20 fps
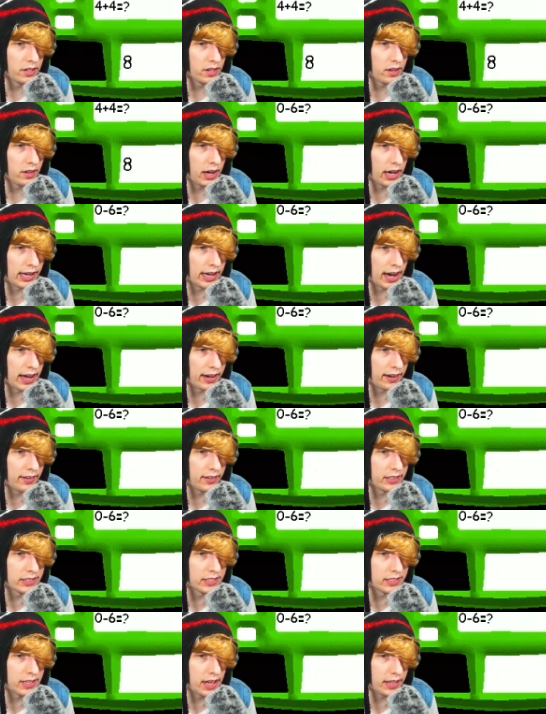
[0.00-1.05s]
I got it.
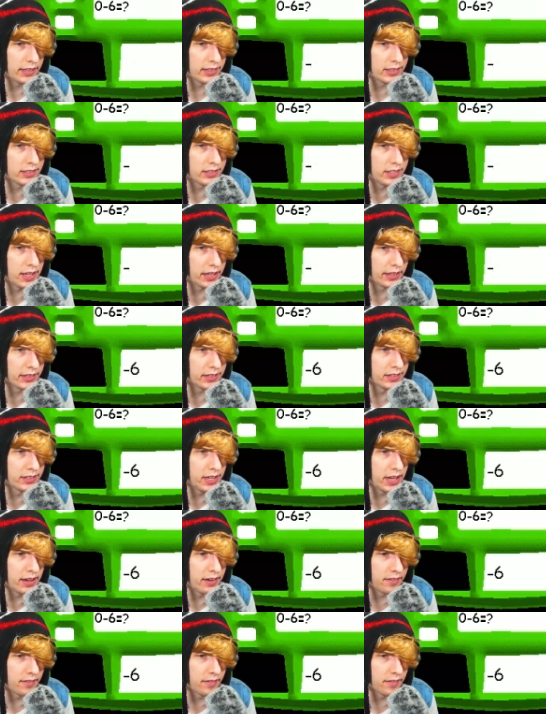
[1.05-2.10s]
This is it. This is it. This is
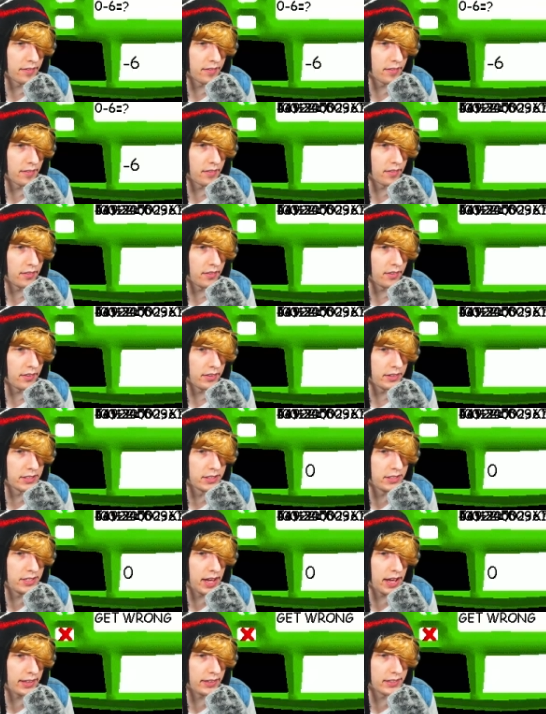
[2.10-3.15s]
it.
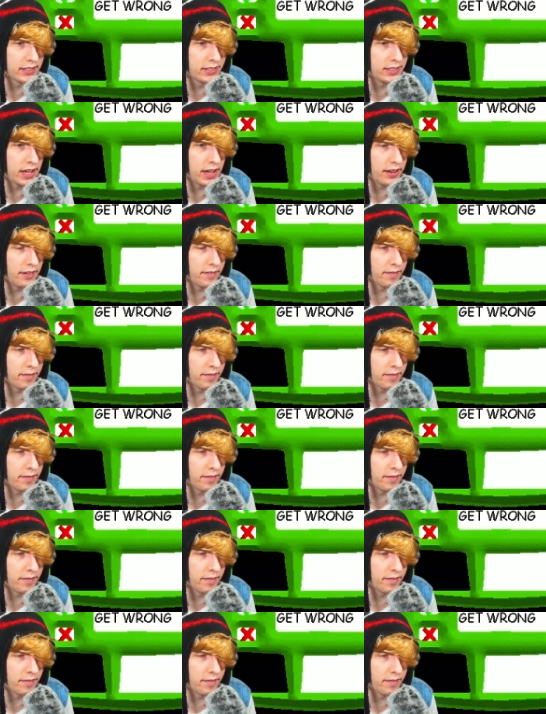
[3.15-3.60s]
Zit, zit.